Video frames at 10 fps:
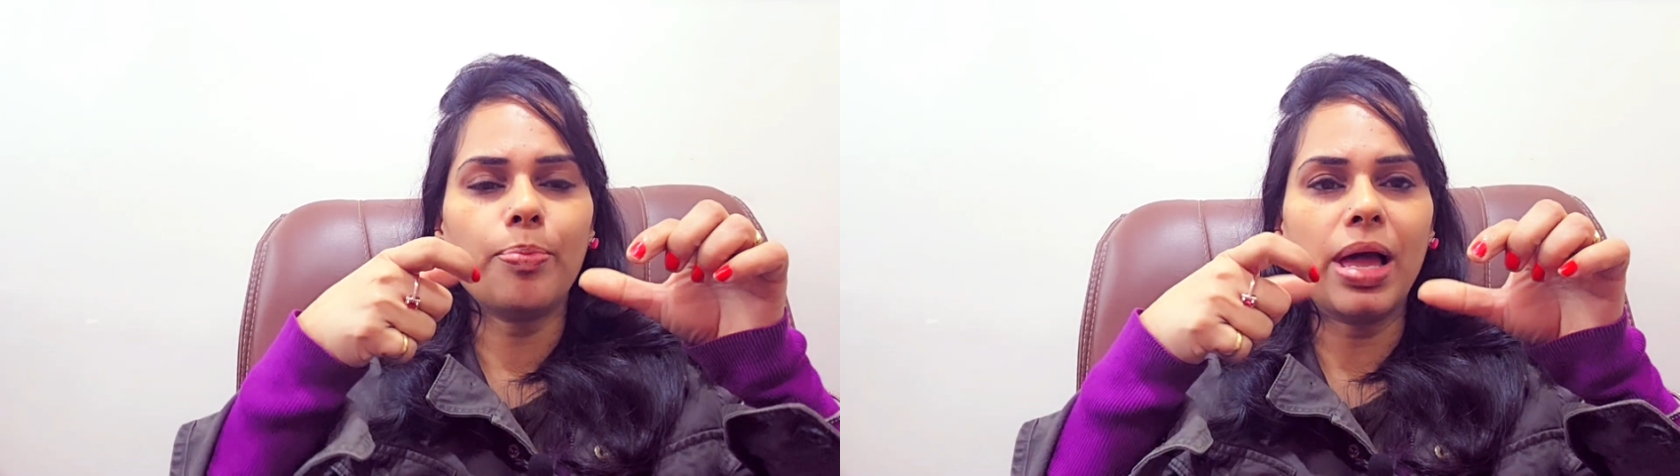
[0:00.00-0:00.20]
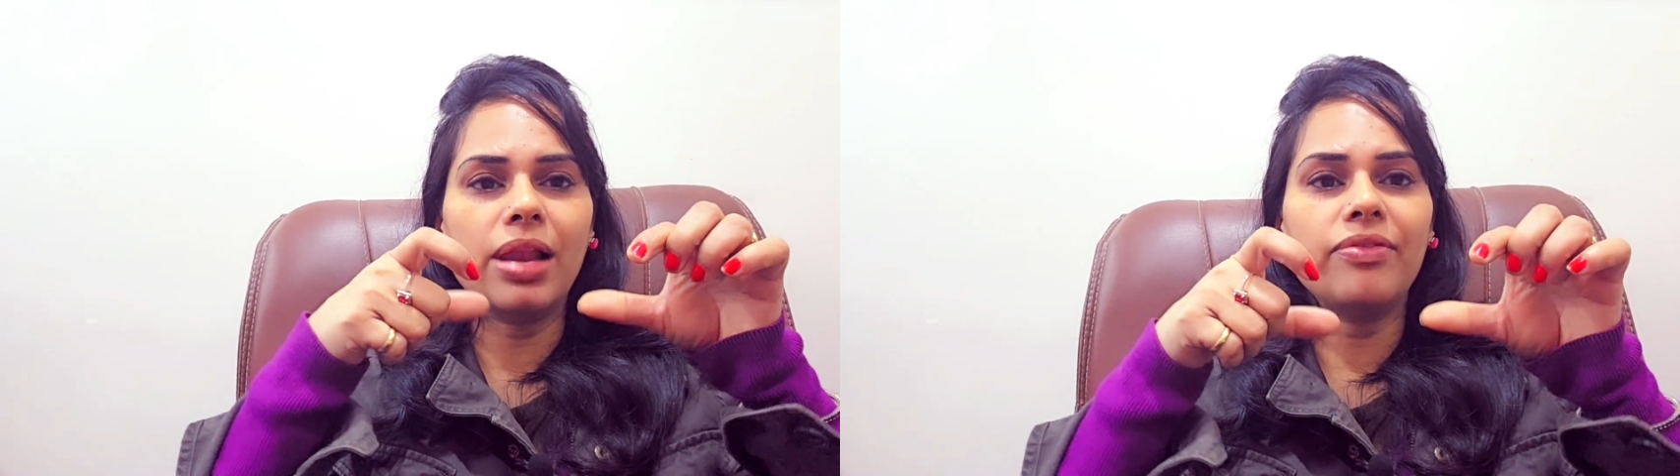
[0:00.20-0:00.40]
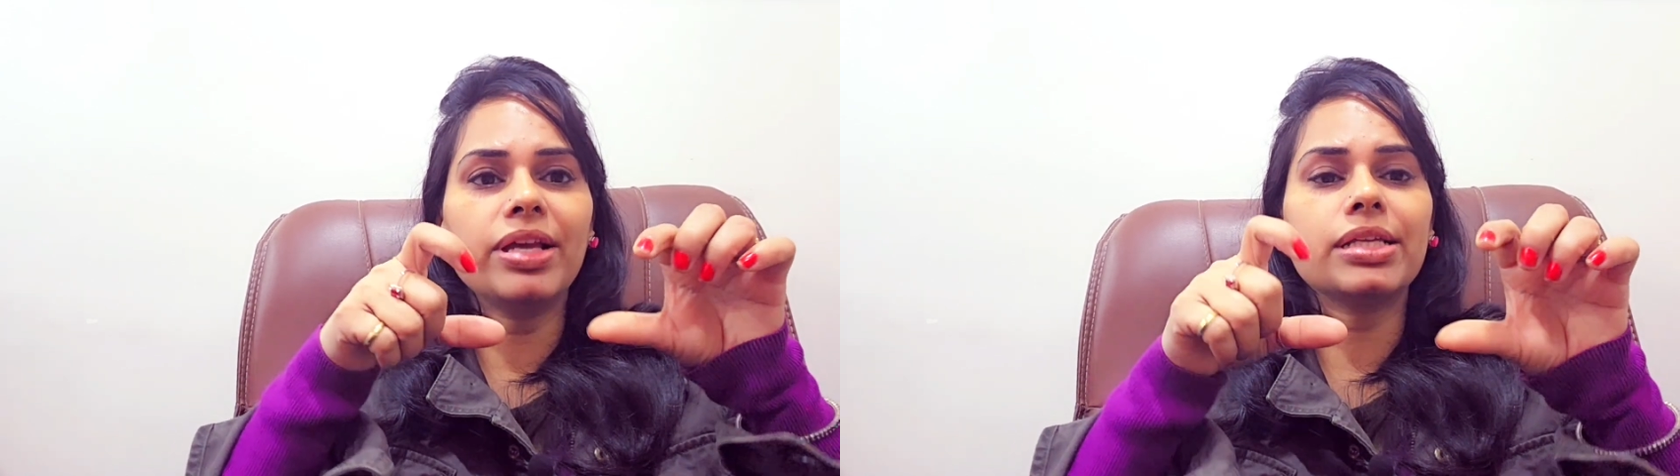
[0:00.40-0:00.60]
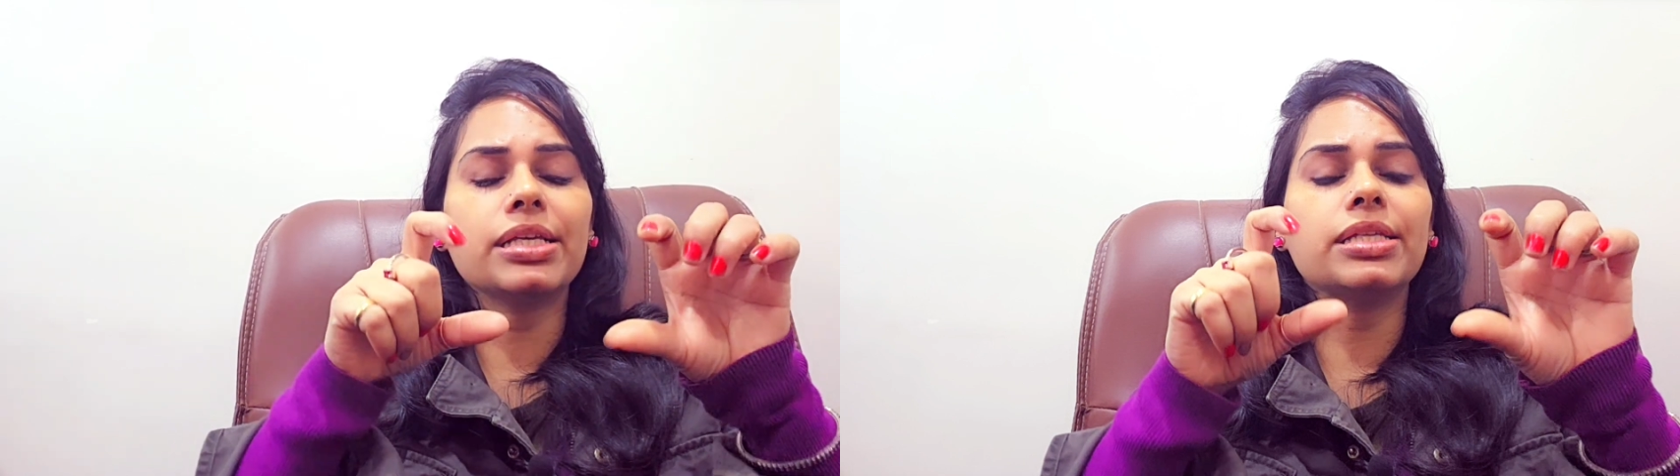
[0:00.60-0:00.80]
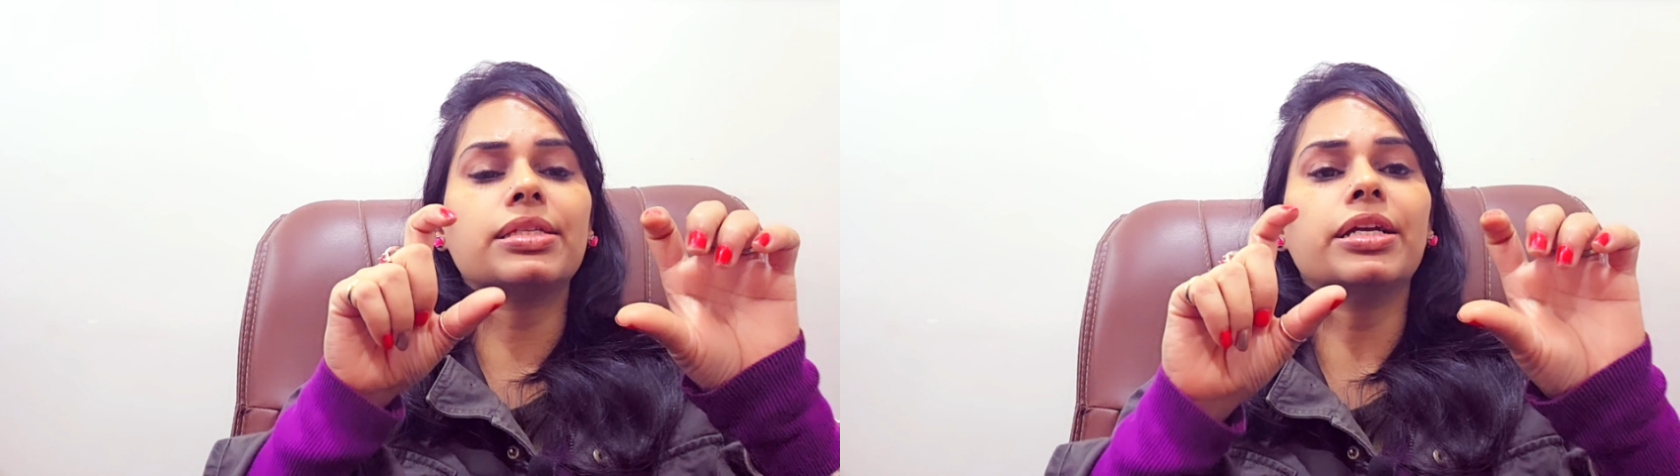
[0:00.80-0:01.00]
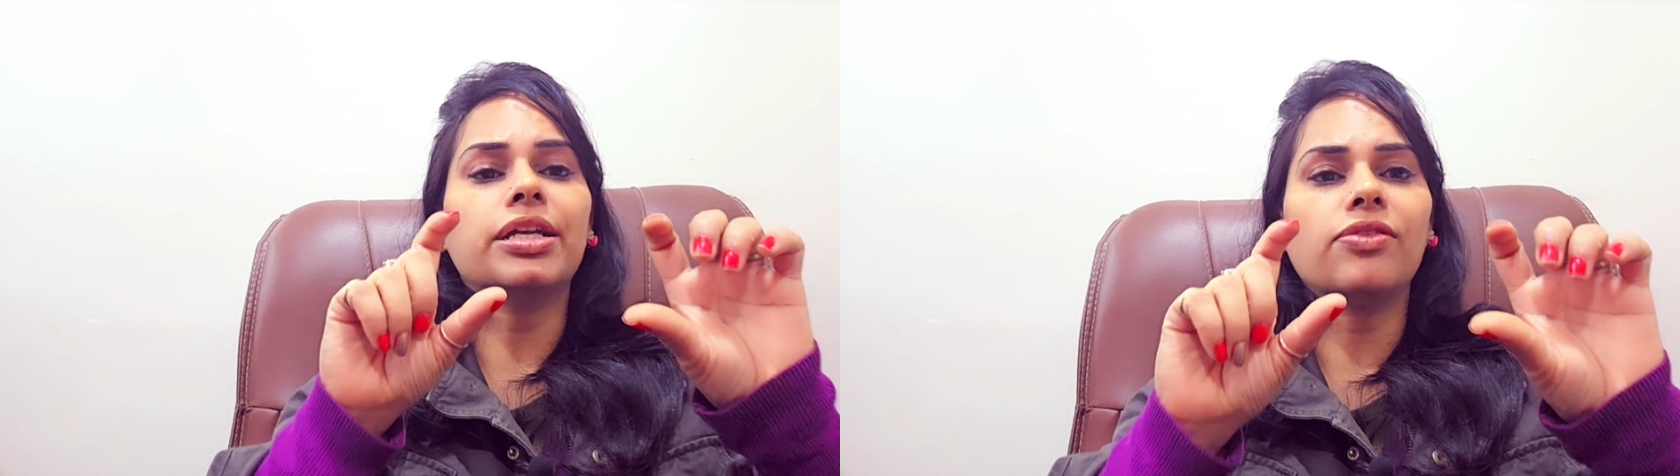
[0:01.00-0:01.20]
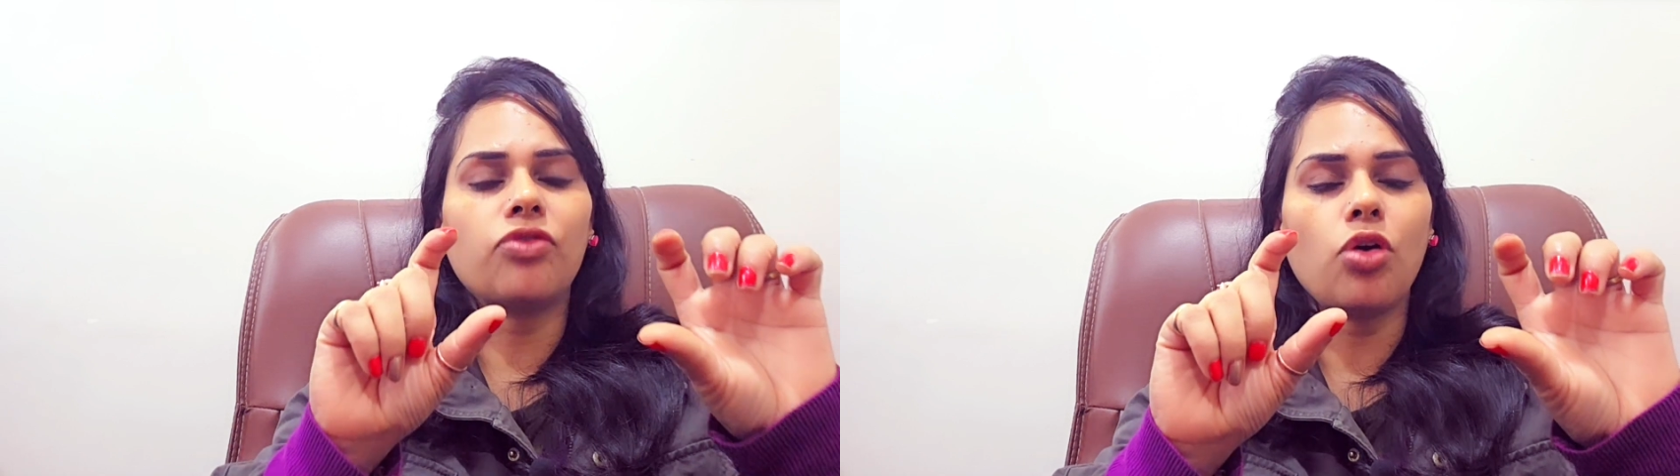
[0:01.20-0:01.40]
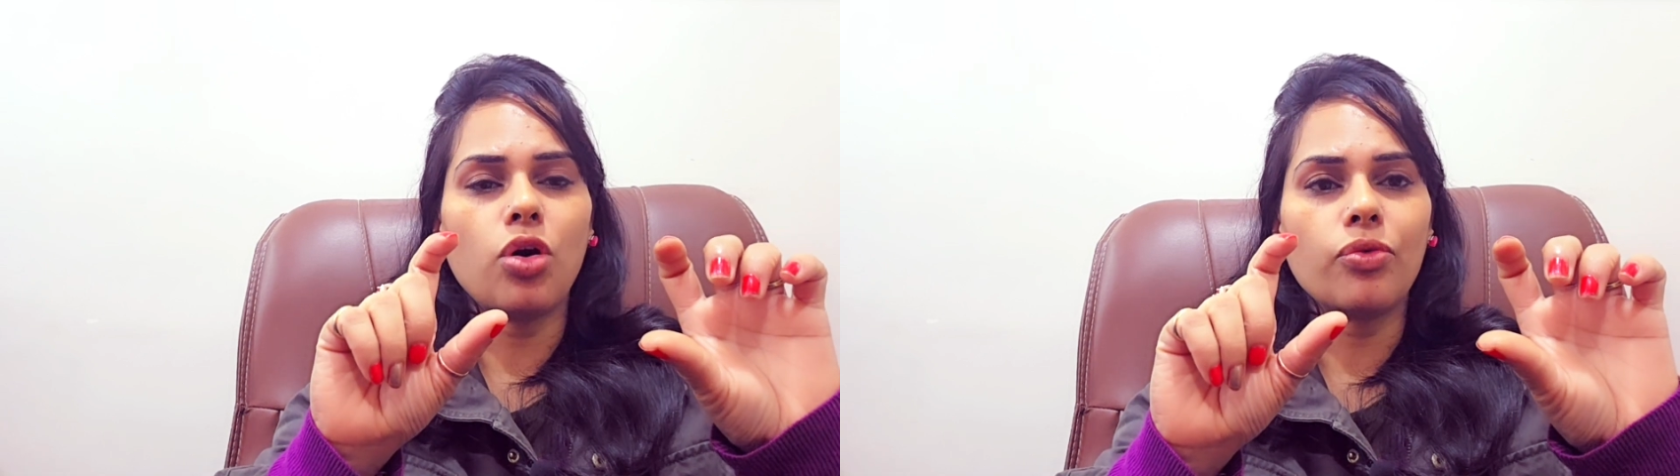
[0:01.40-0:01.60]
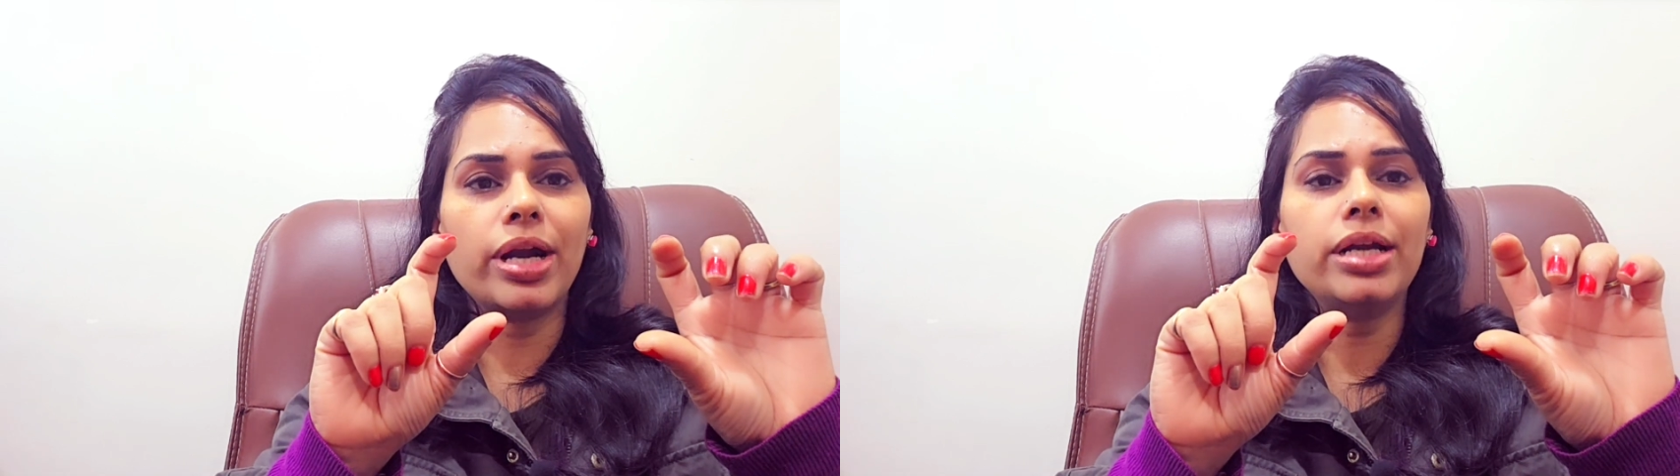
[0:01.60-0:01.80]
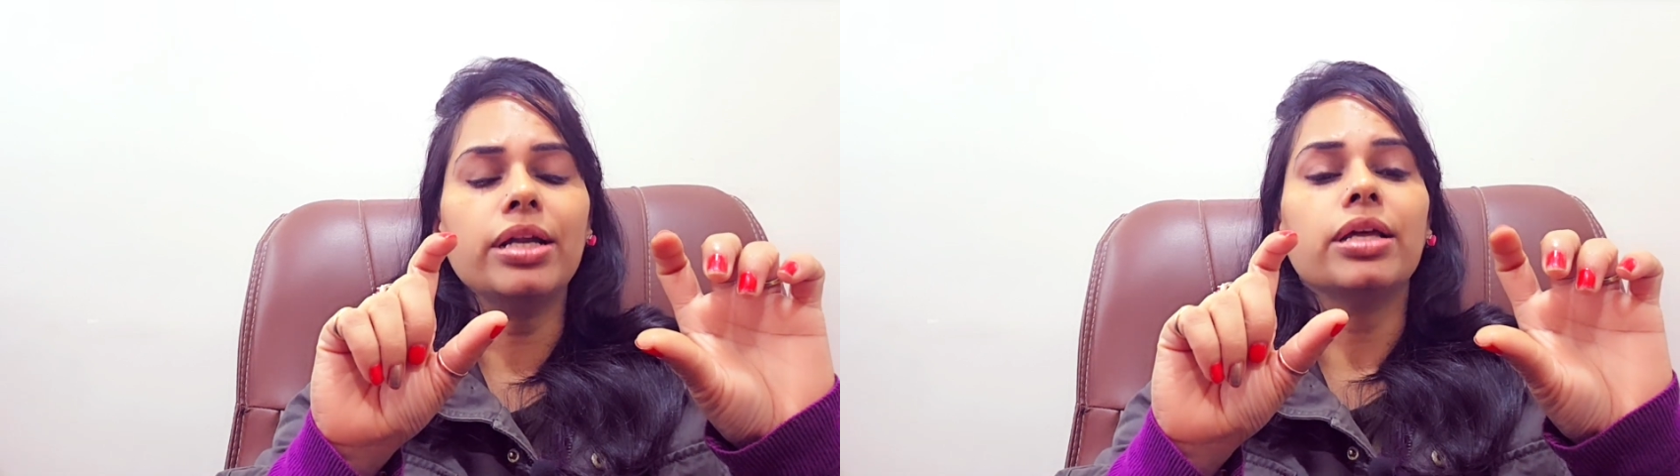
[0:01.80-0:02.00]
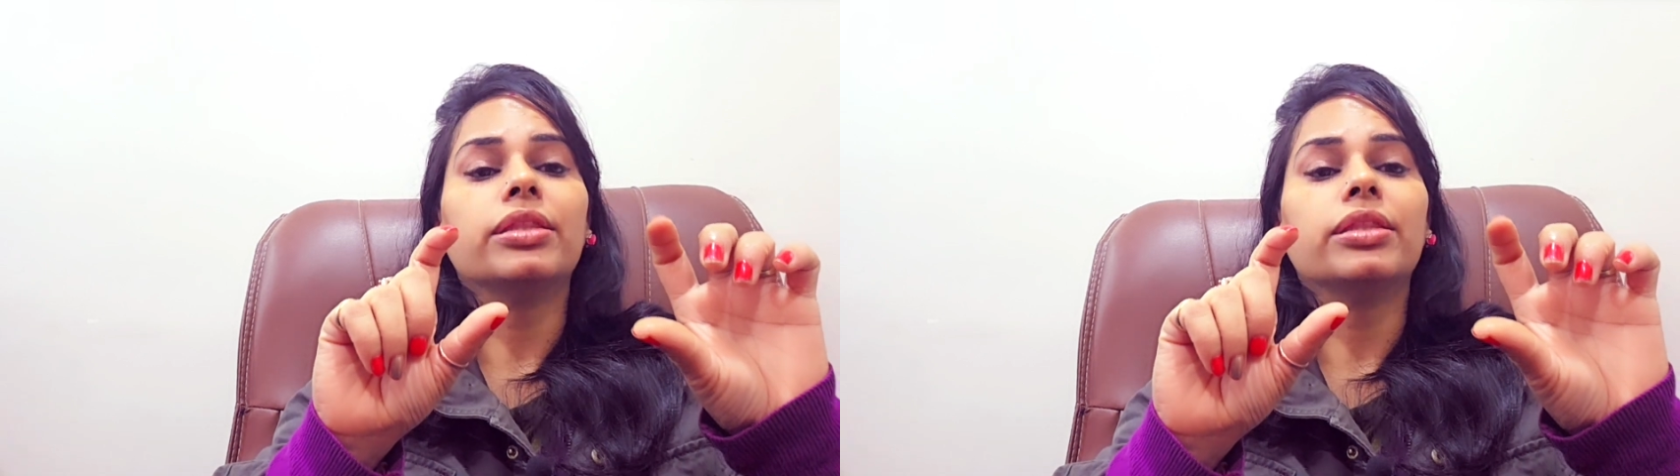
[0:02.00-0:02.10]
pelvic is little forward,